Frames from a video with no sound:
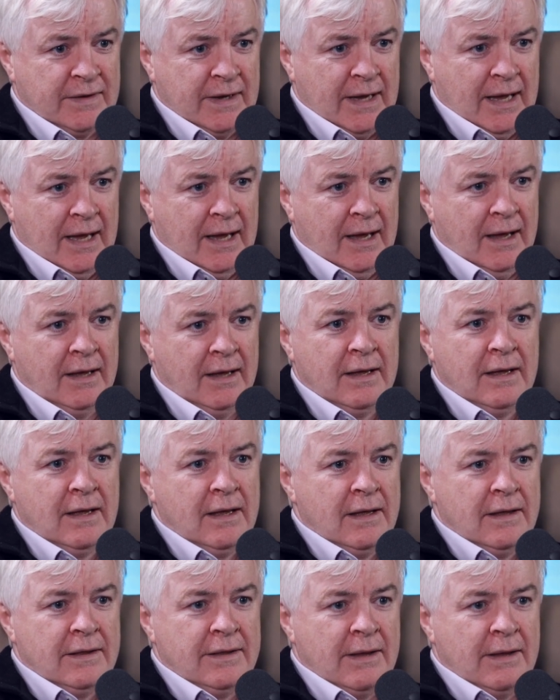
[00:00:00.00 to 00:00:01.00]
Uh,
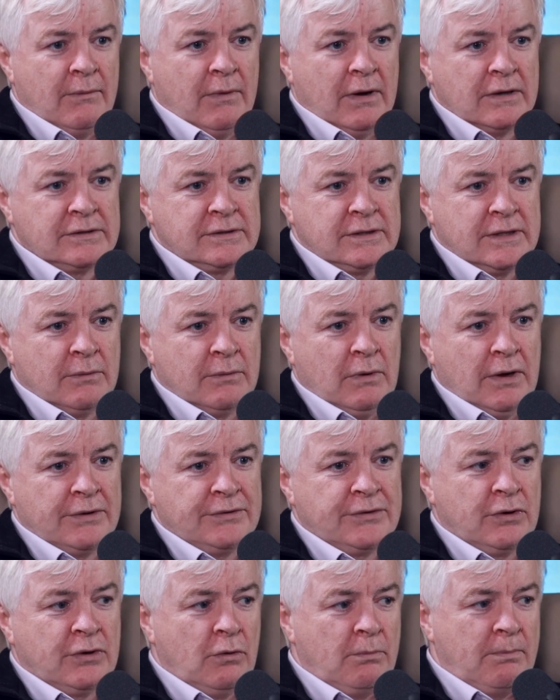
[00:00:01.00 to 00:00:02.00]
Good they term. want they
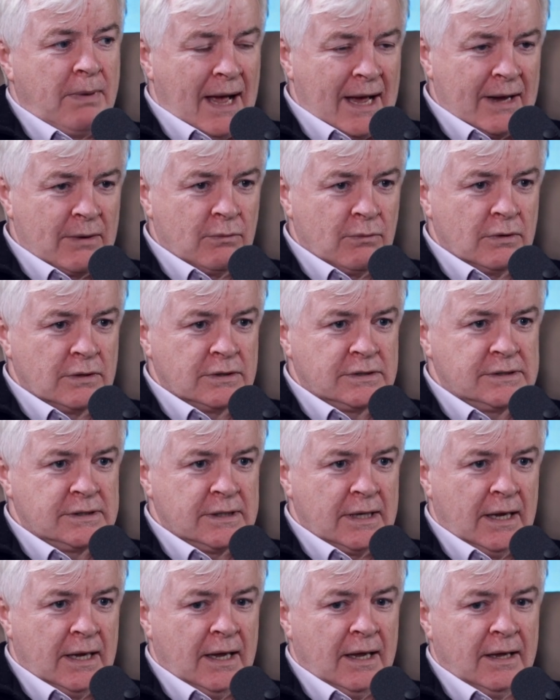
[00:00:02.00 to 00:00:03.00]
want to go backwards.
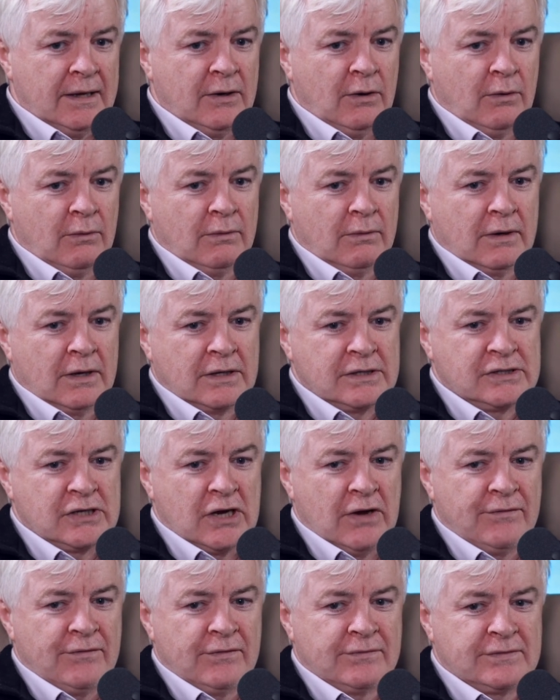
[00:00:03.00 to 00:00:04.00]
Uh, you know,
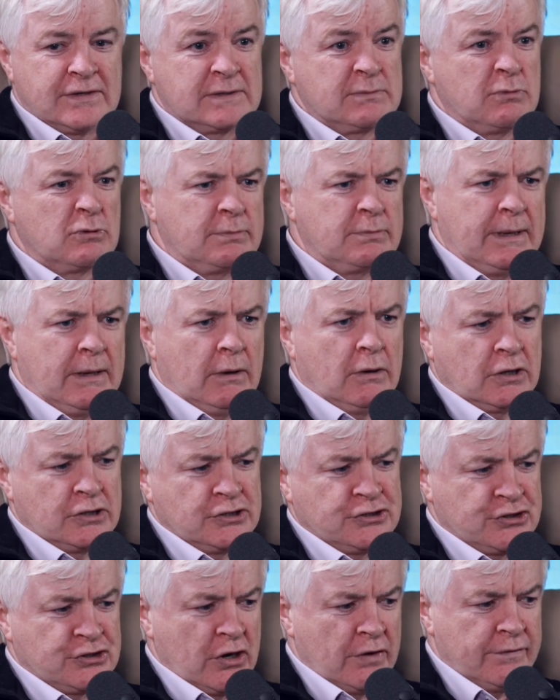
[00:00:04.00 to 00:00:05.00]
conservatives are supposed to be
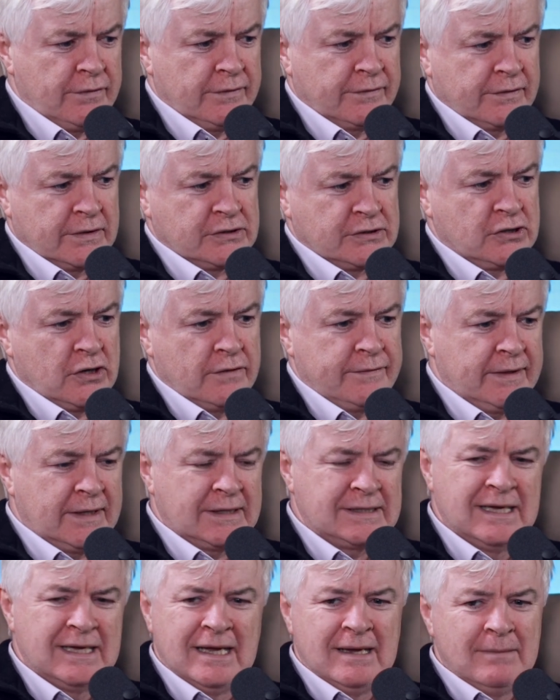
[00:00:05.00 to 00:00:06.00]
conservative, conserving
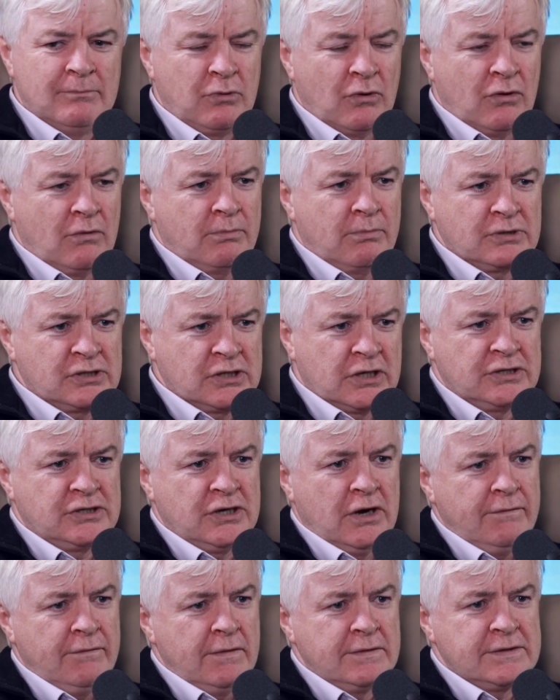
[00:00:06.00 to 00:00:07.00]
things. but
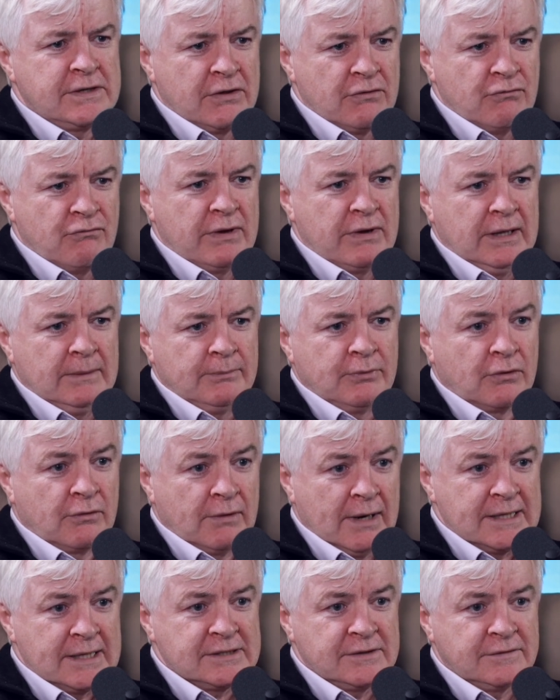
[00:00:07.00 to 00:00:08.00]
conservatives are the real
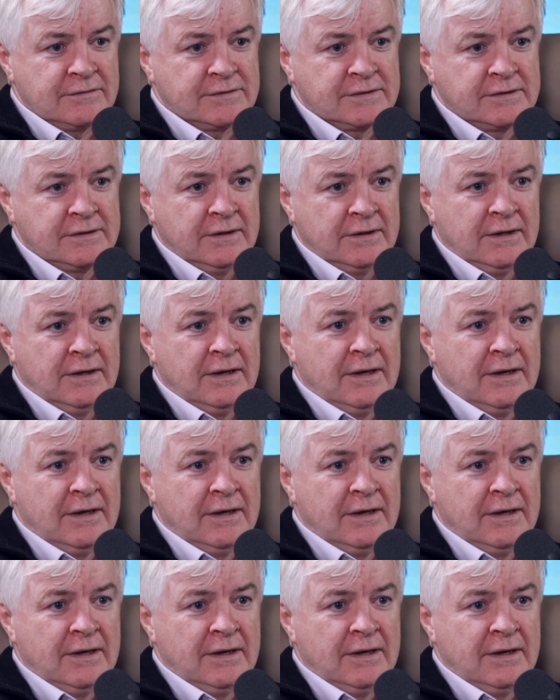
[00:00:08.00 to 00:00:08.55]
progressives.